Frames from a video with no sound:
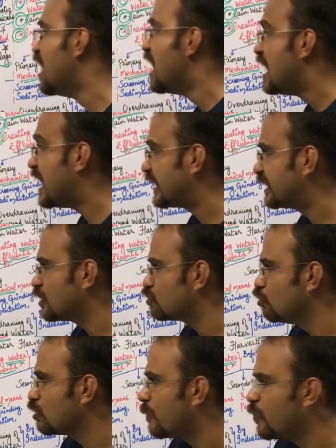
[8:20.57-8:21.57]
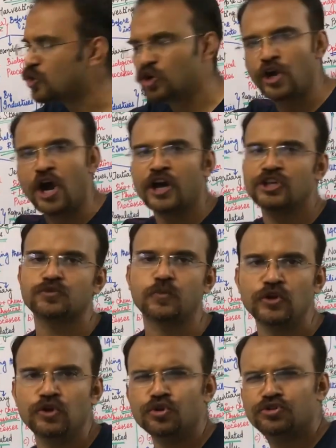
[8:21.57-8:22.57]
Let us look about noise
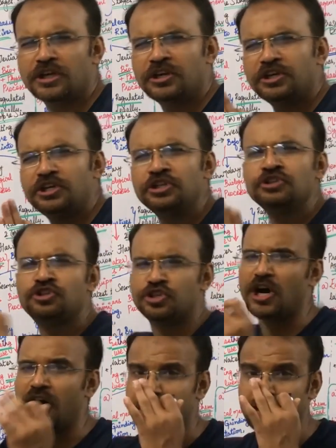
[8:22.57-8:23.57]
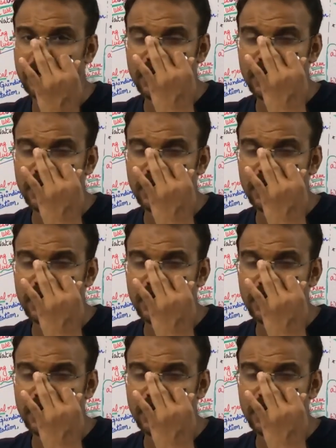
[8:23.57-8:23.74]
pollution in short.